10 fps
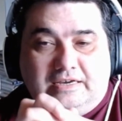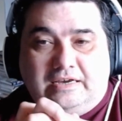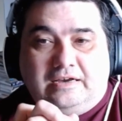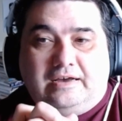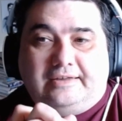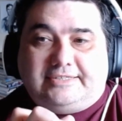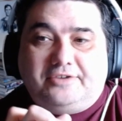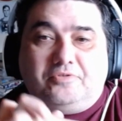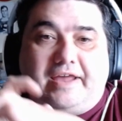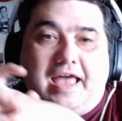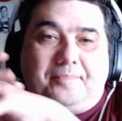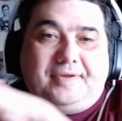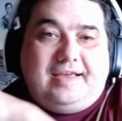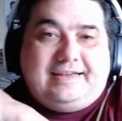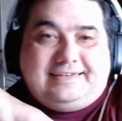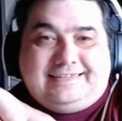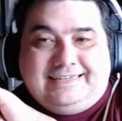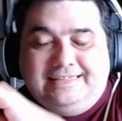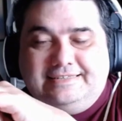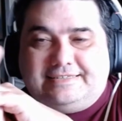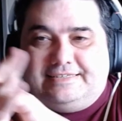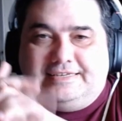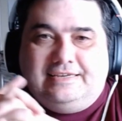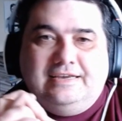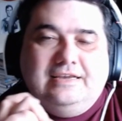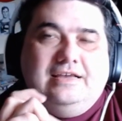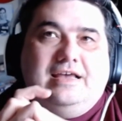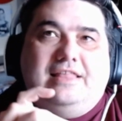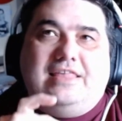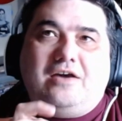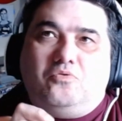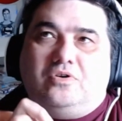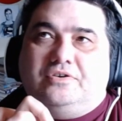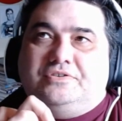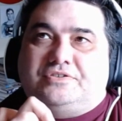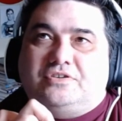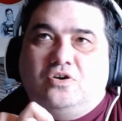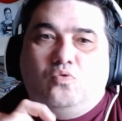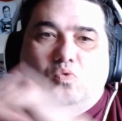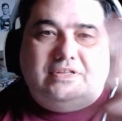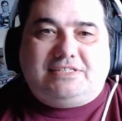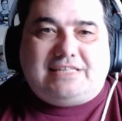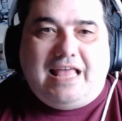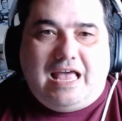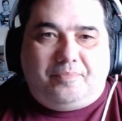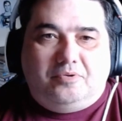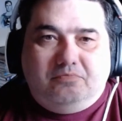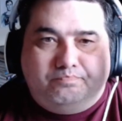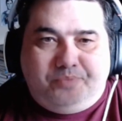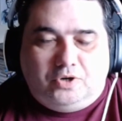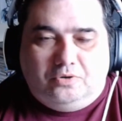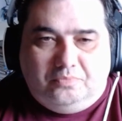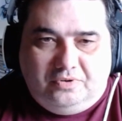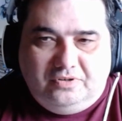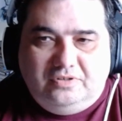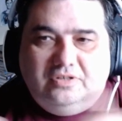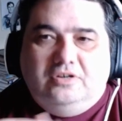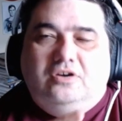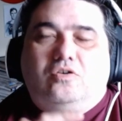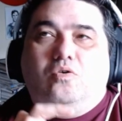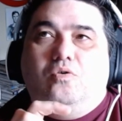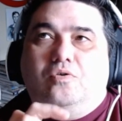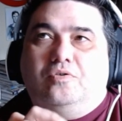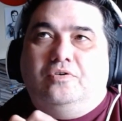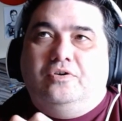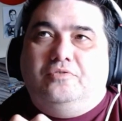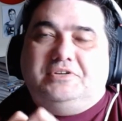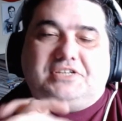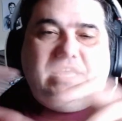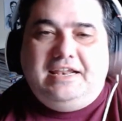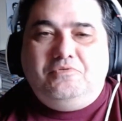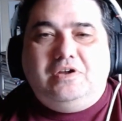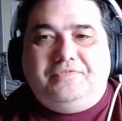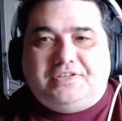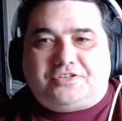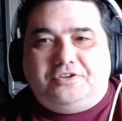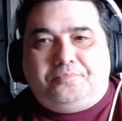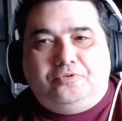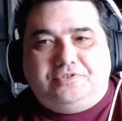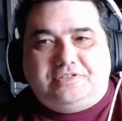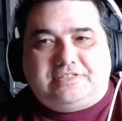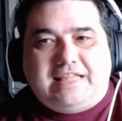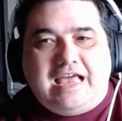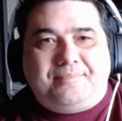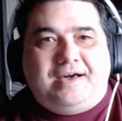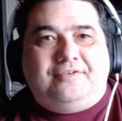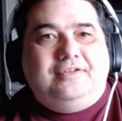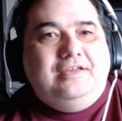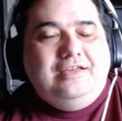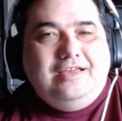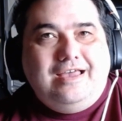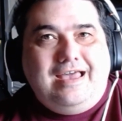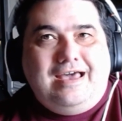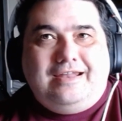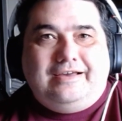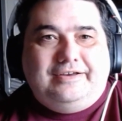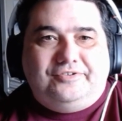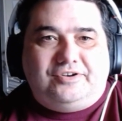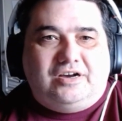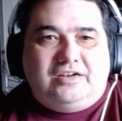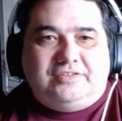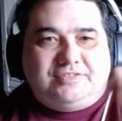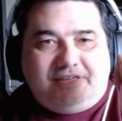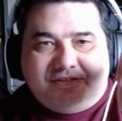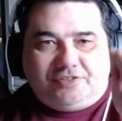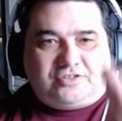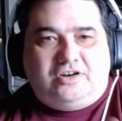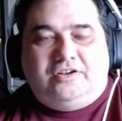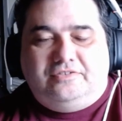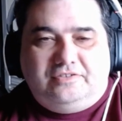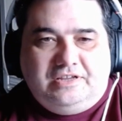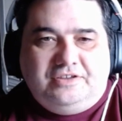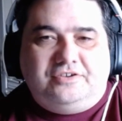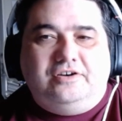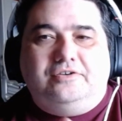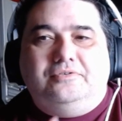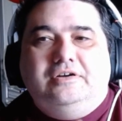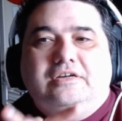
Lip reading: I'll tell you what I'm happy I didn't see, and that was one slab. Boom. Or, which any one of us could have pulled the slab out at $100 and just gone, there you go.